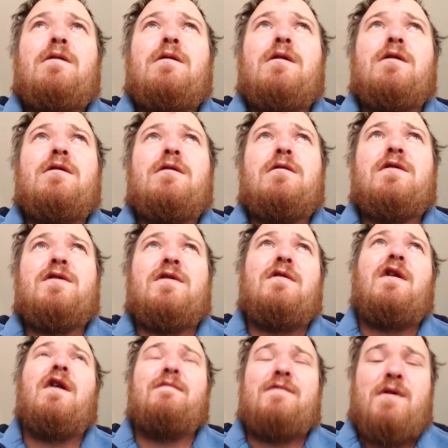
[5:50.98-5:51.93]

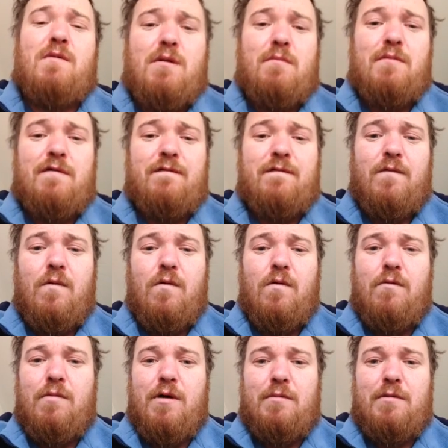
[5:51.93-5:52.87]
Because I have done one
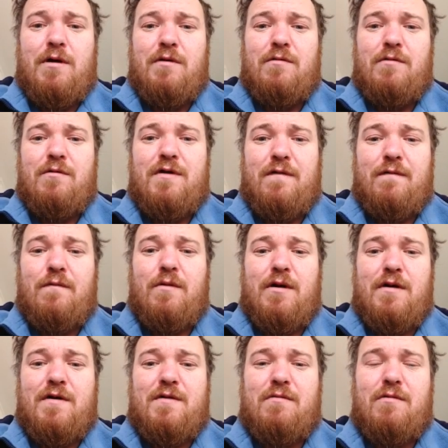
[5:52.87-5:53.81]
before, but I'm going to do a different
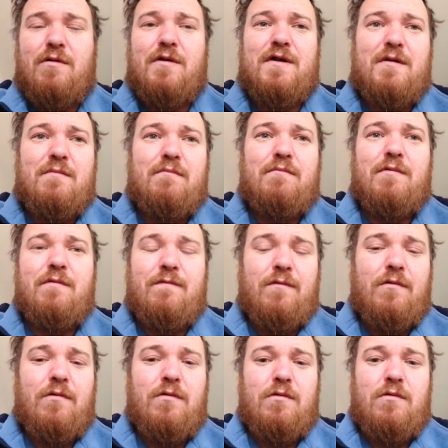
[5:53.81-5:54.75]
one to what I did
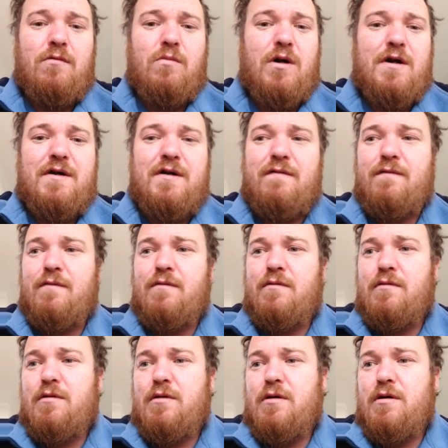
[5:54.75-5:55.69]
before. Way different.